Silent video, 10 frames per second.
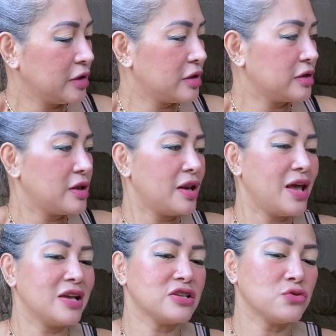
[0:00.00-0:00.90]
And the
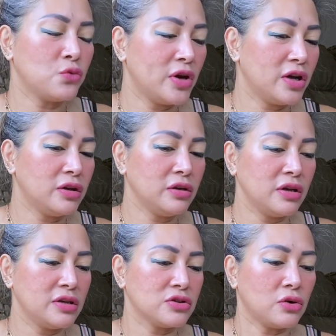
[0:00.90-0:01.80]
last one
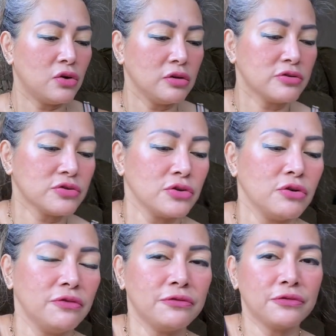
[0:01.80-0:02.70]
is
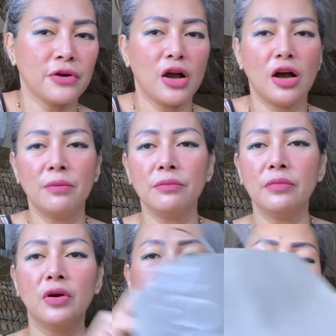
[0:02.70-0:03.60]
also from
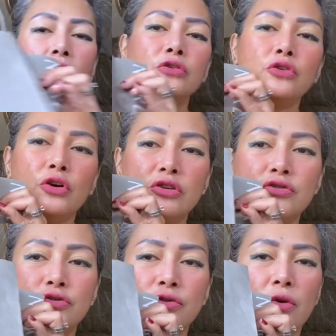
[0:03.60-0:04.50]

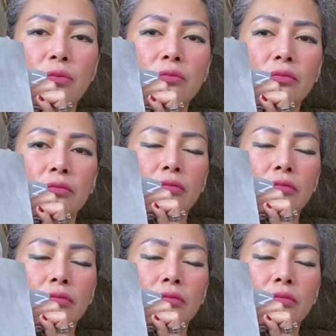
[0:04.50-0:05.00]
Nordstrom.